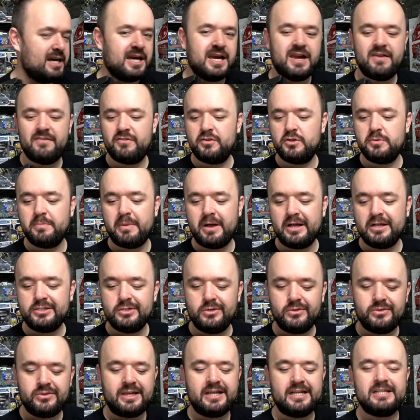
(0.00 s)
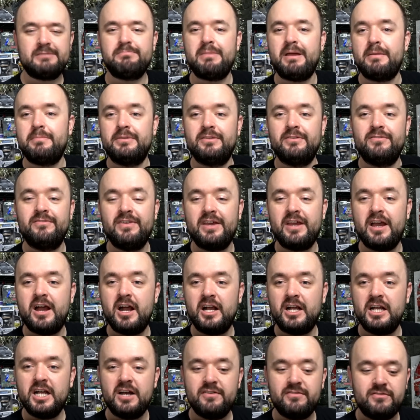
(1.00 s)
If you were to buy 2 things, maybe the
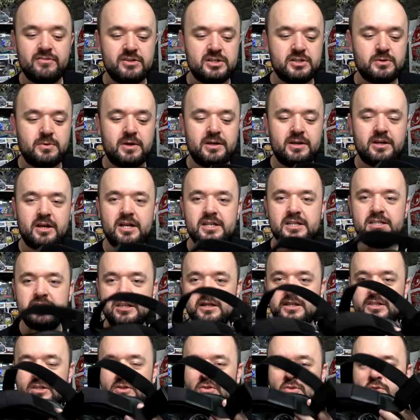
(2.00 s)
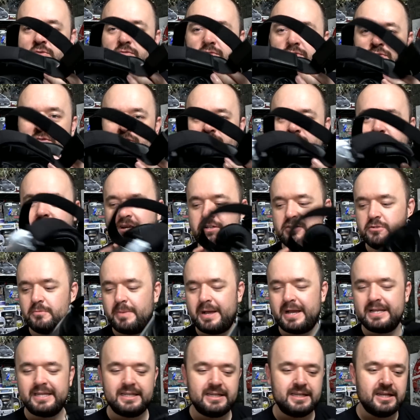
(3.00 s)
VR cover is quite nice, the new facial
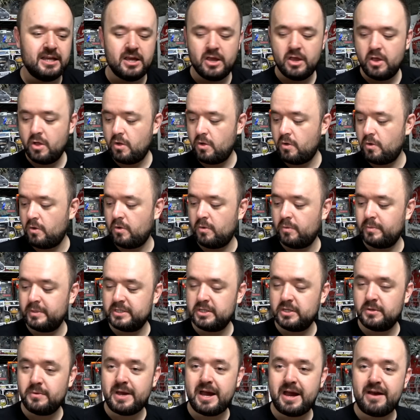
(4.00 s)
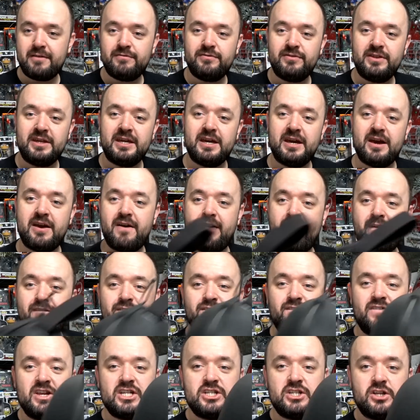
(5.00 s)
padding, or we do have the
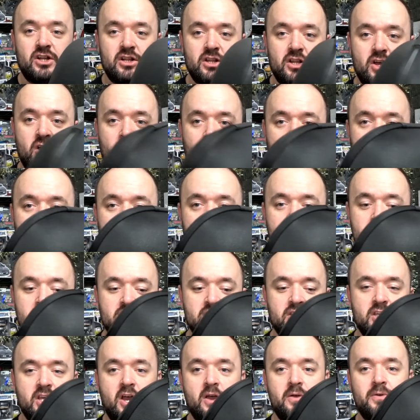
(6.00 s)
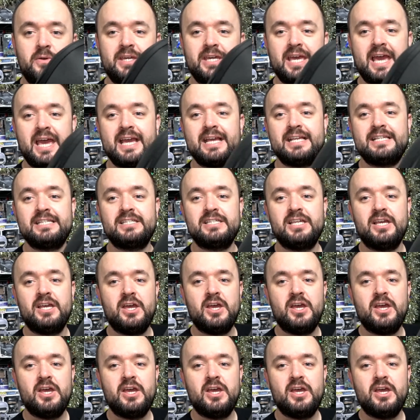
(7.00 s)
official Oculus Go case,